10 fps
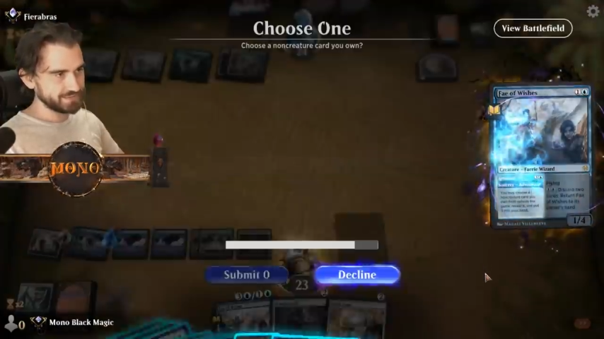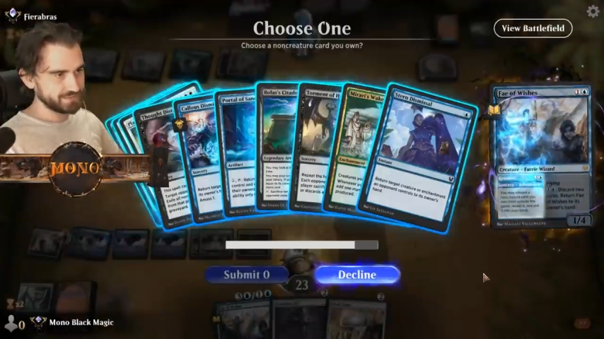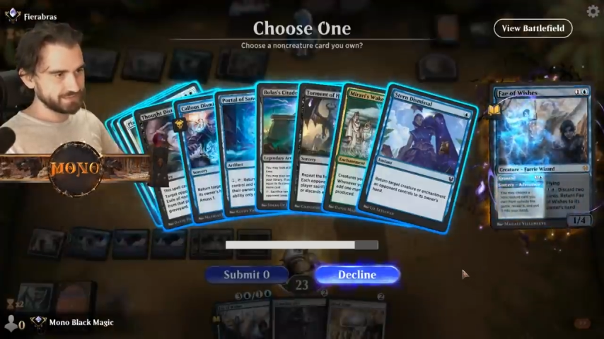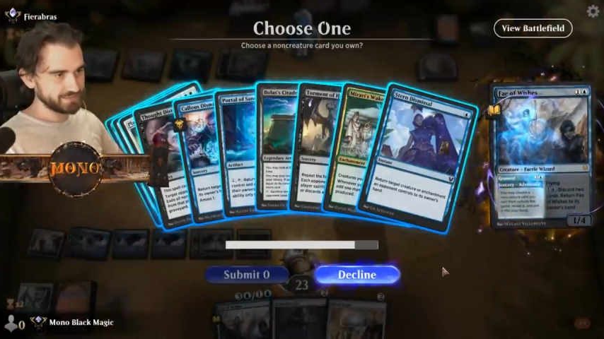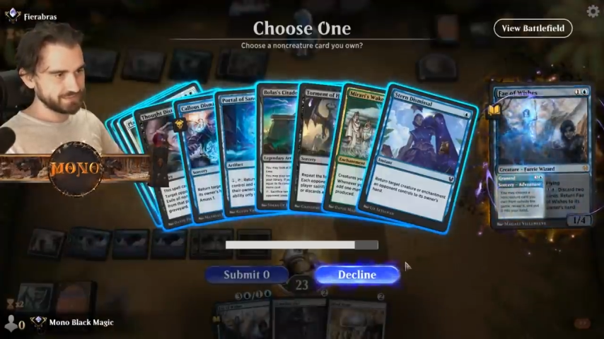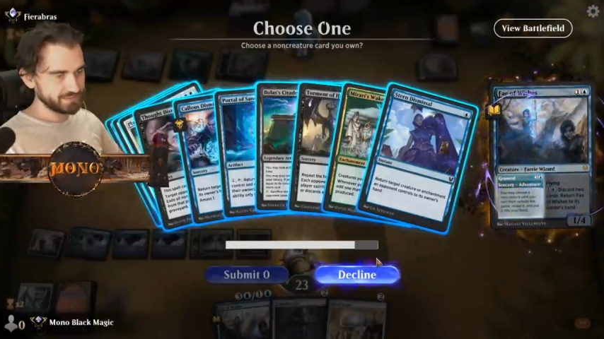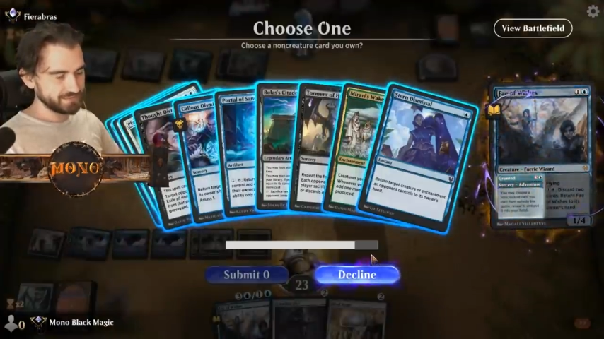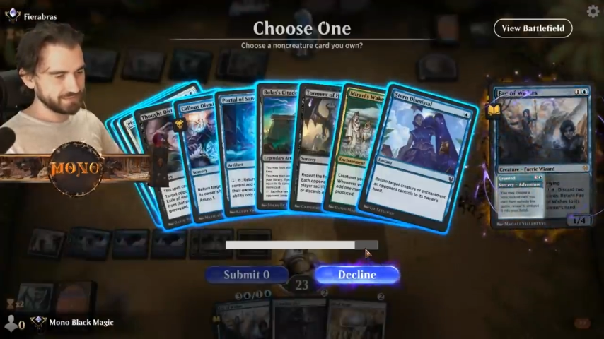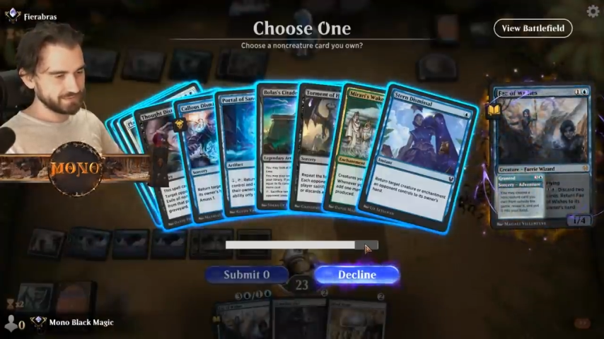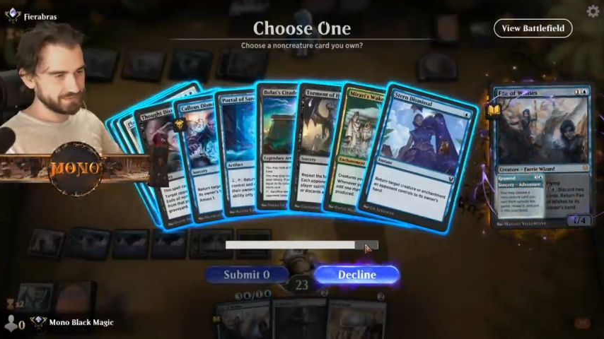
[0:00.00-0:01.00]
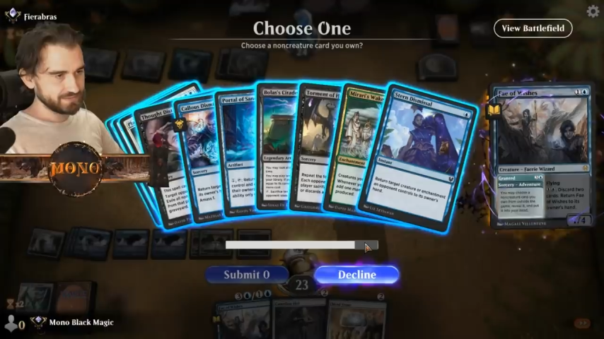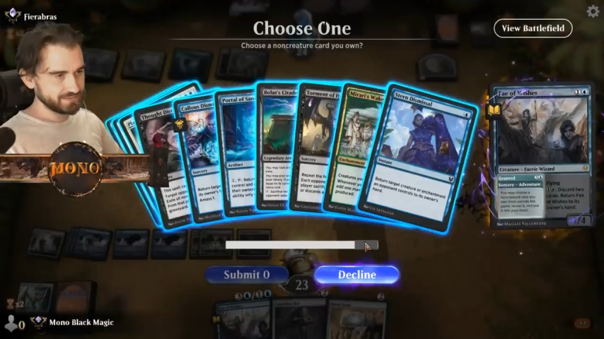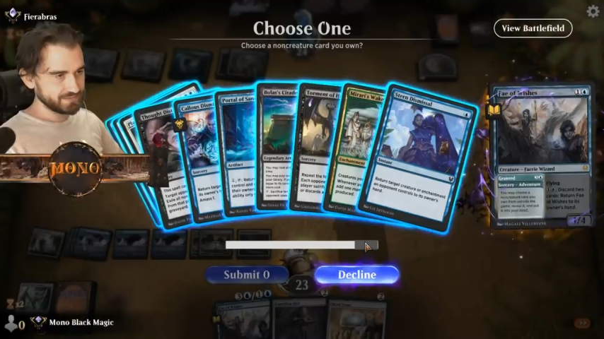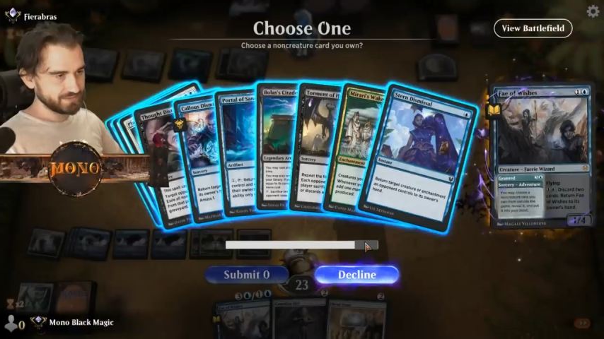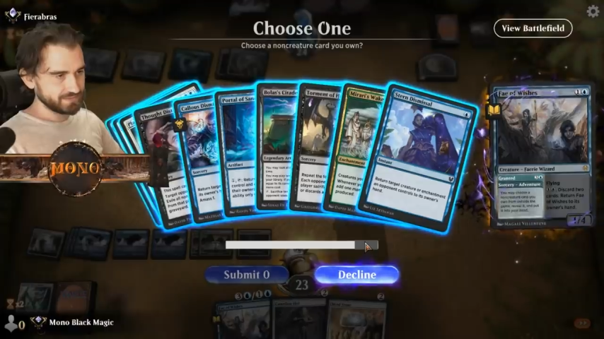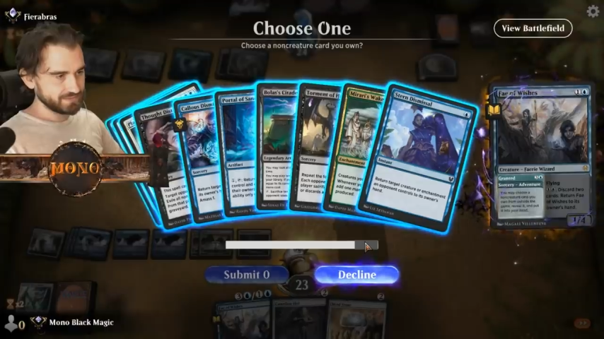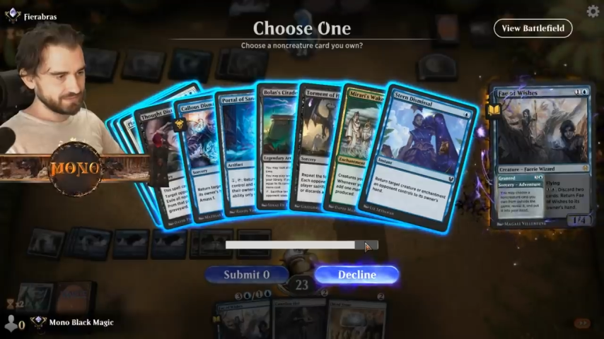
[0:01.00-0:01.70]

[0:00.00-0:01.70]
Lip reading: No one is speaking in this clip.